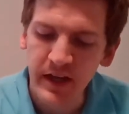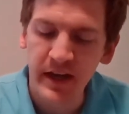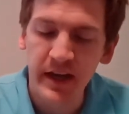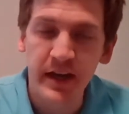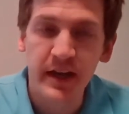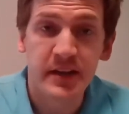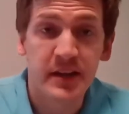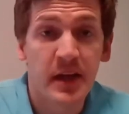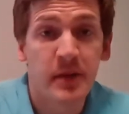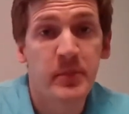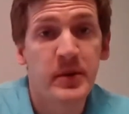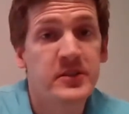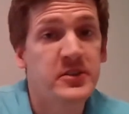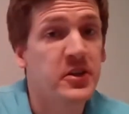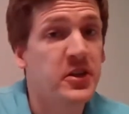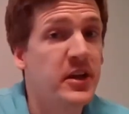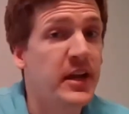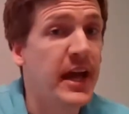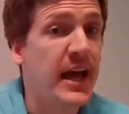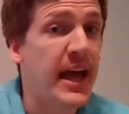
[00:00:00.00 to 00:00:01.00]
And that means
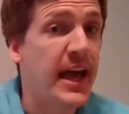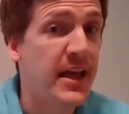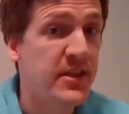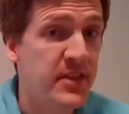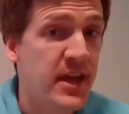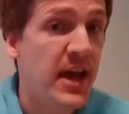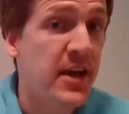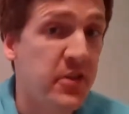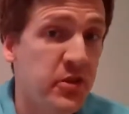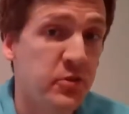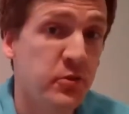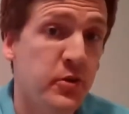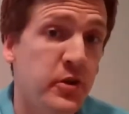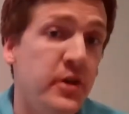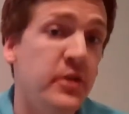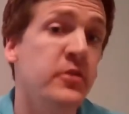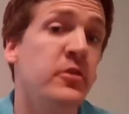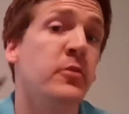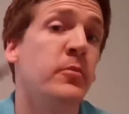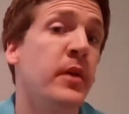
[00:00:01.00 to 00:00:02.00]
I'm going to add that
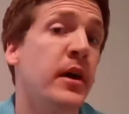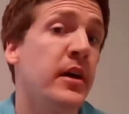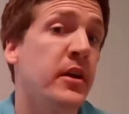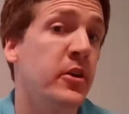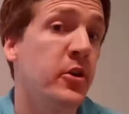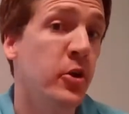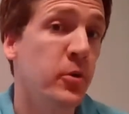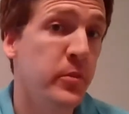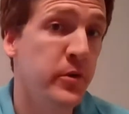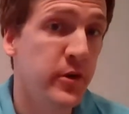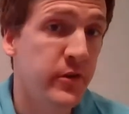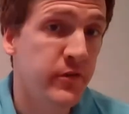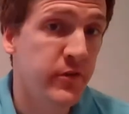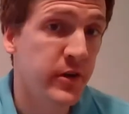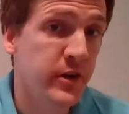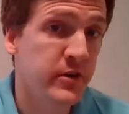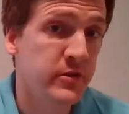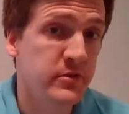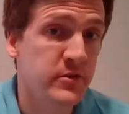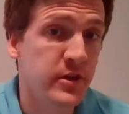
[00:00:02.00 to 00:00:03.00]
3 to my cumulative
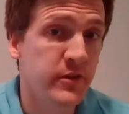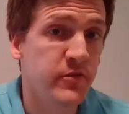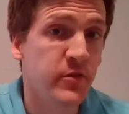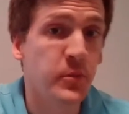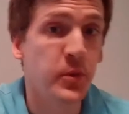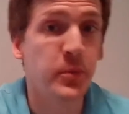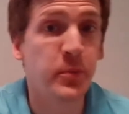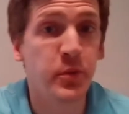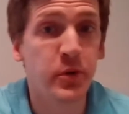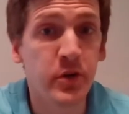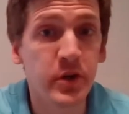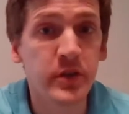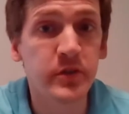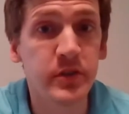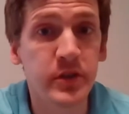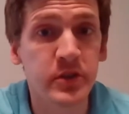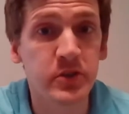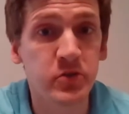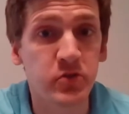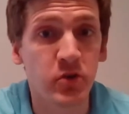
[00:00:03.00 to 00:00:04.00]
frequency from the
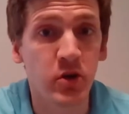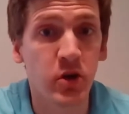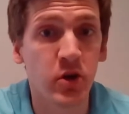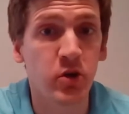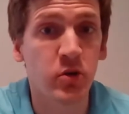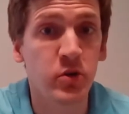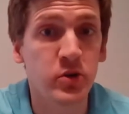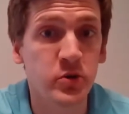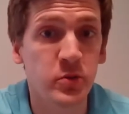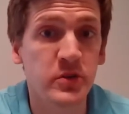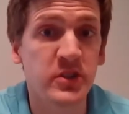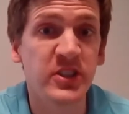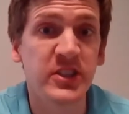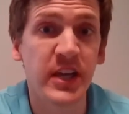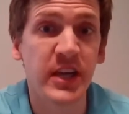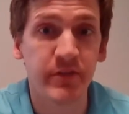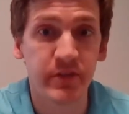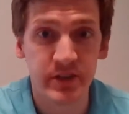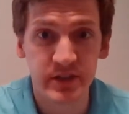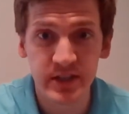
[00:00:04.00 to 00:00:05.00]
previous row, which was
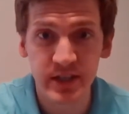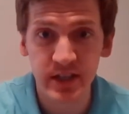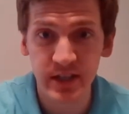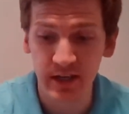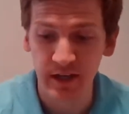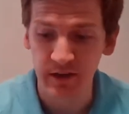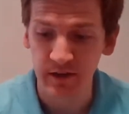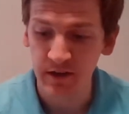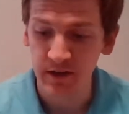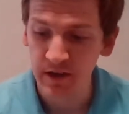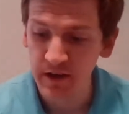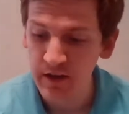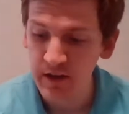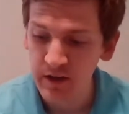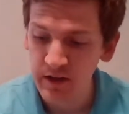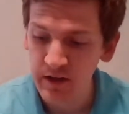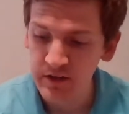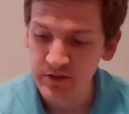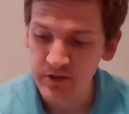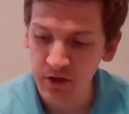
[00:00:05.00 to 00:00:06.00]
17.
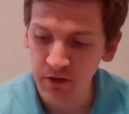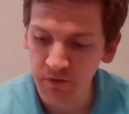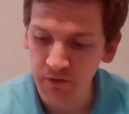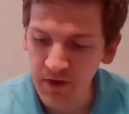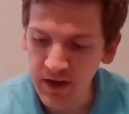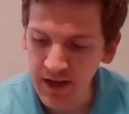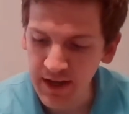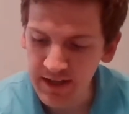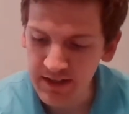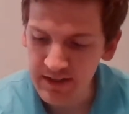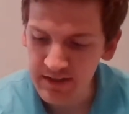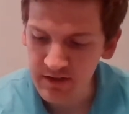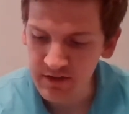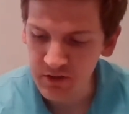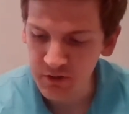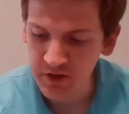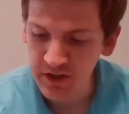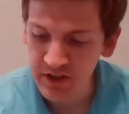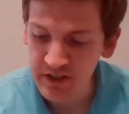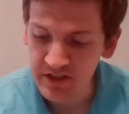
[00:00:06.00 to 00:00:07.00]
So if I
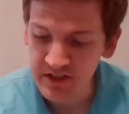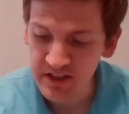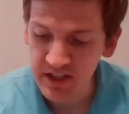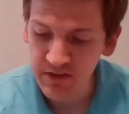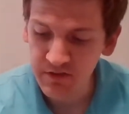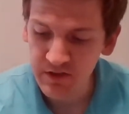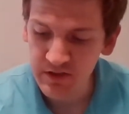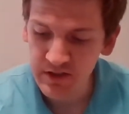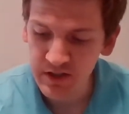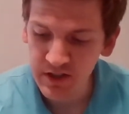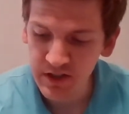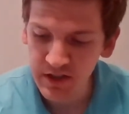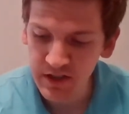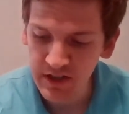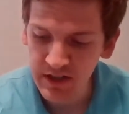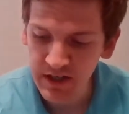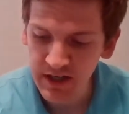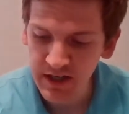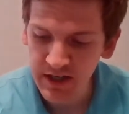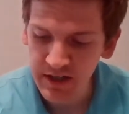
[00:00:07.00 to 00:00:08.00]
add 3 to
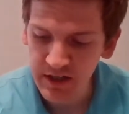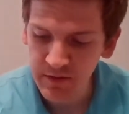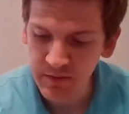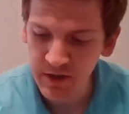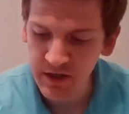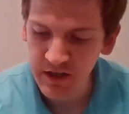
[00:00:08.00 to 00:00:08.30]
17, I end